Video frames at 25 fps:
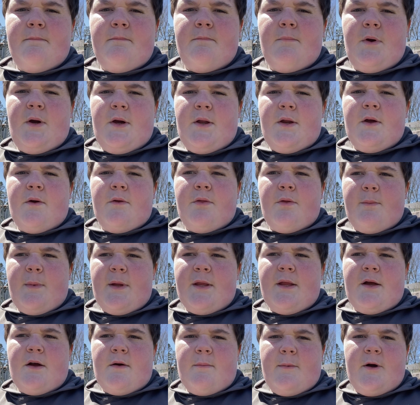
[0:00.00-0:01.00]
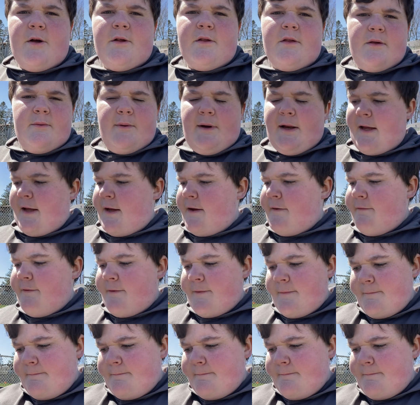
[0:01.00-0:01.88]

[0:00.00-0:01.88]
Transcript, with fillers: We're gonna go through my tackle box, see what I have.